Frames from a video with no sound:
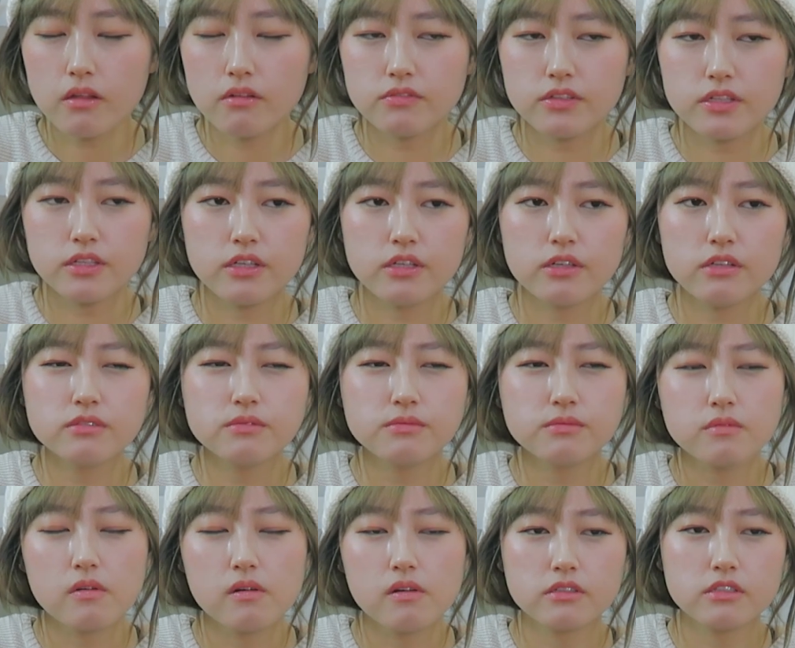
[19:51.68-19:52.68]
video
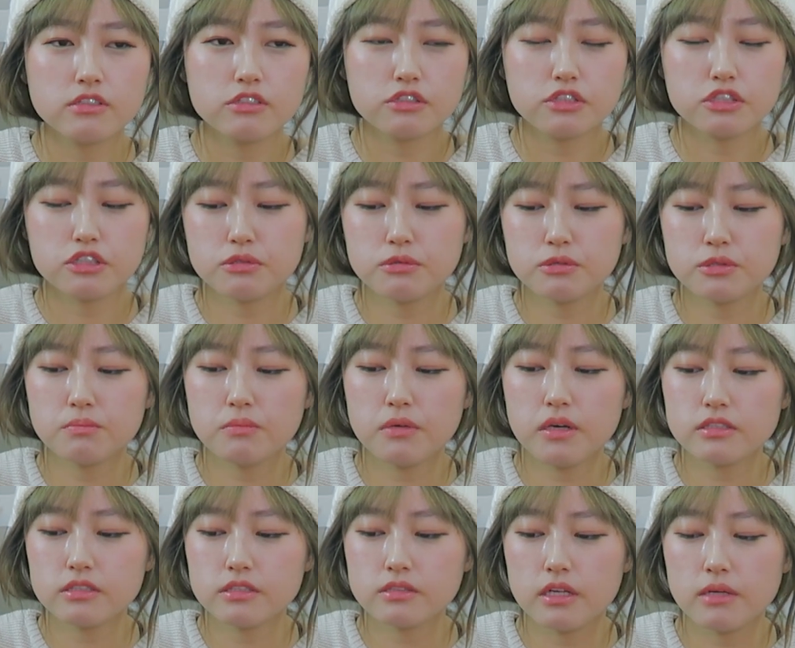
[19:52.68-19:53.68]
in the description
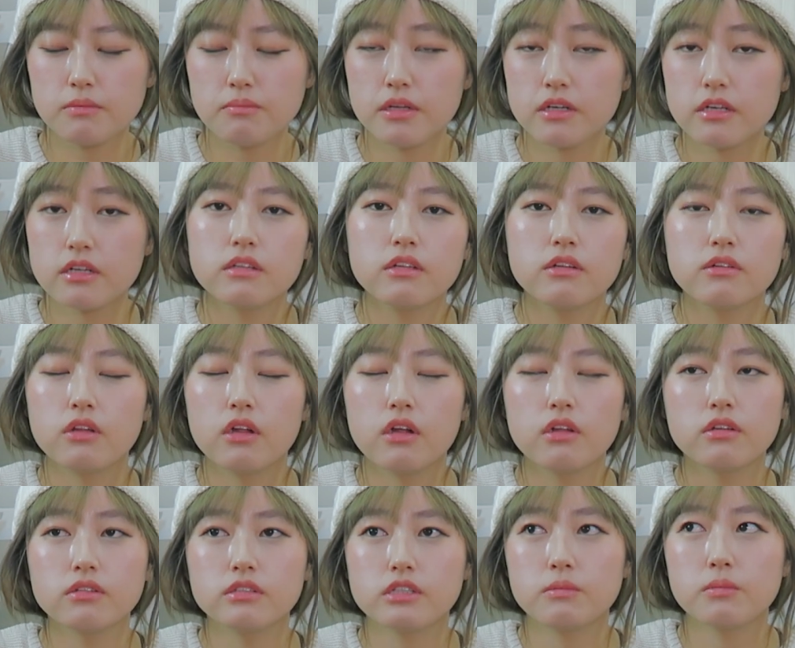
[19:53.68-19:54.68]
box. I made it a
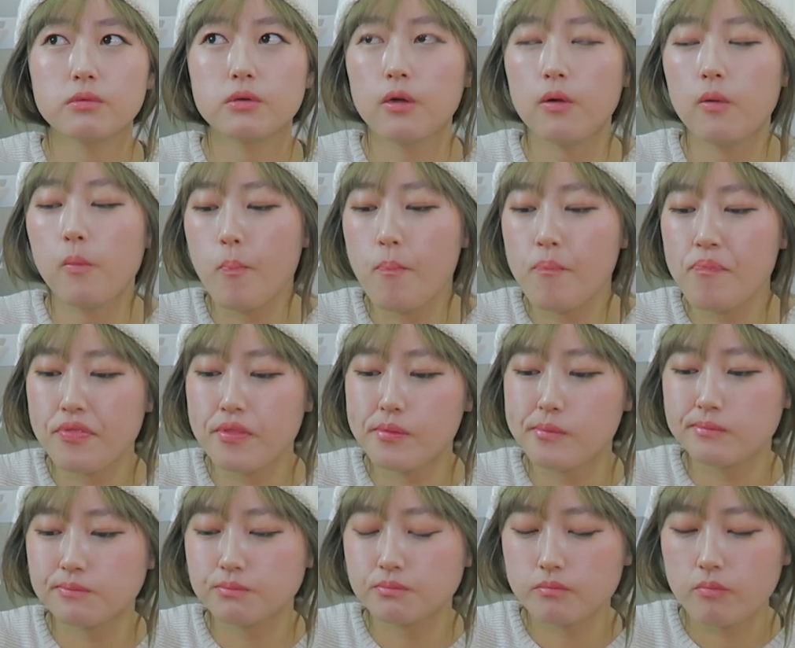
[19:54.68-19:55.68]
long time ago.
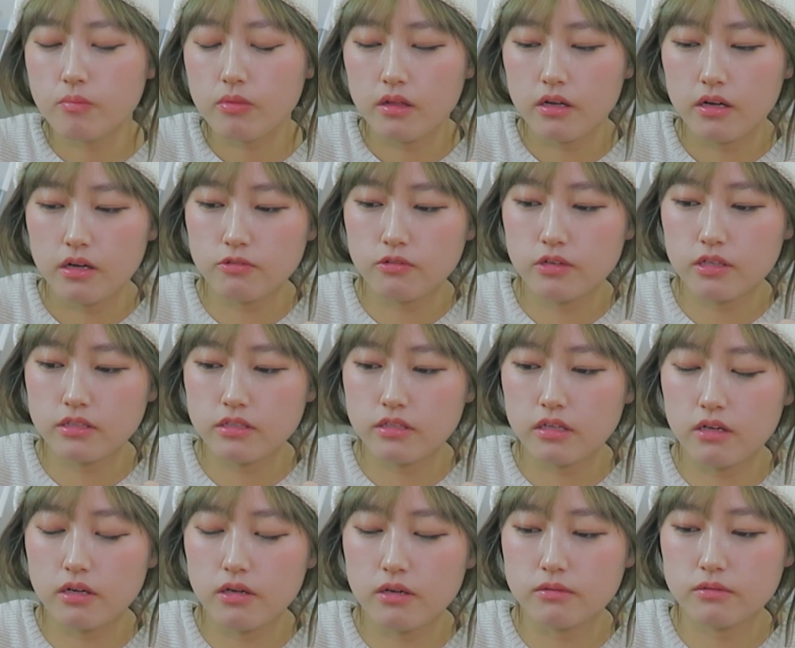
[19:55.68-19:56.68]
I
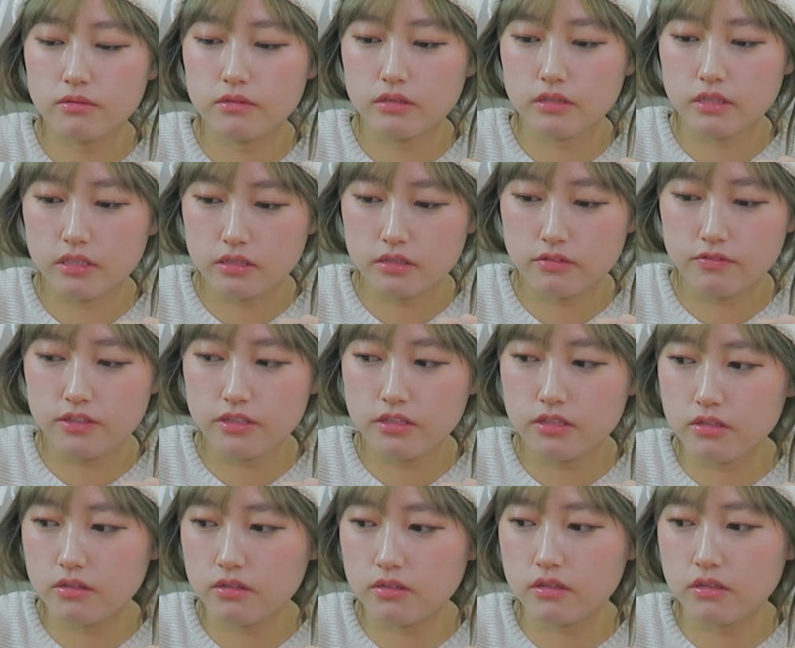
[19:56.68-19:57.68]
linked the
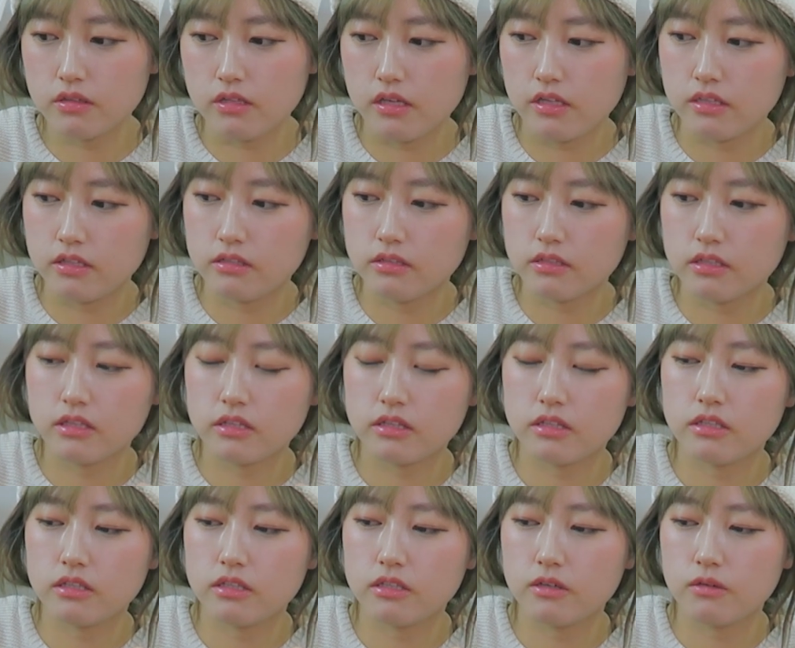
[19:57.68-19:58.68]
video, and I'll
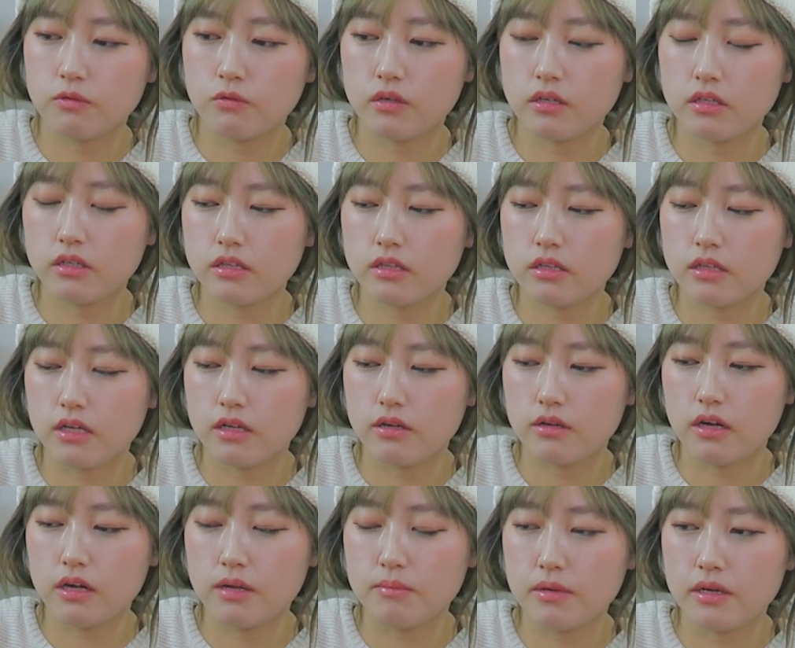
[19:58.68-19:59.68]
link the one
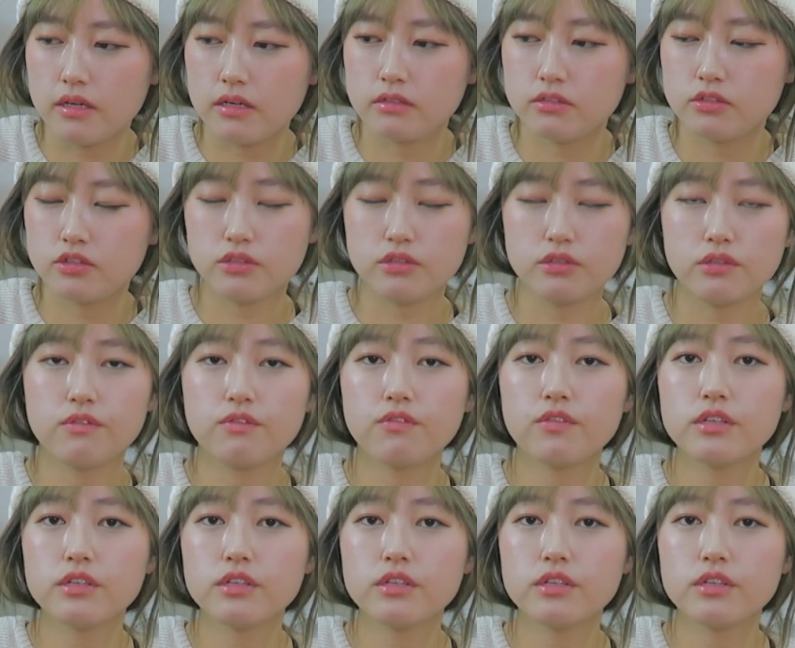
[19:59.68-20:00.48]
that I made on January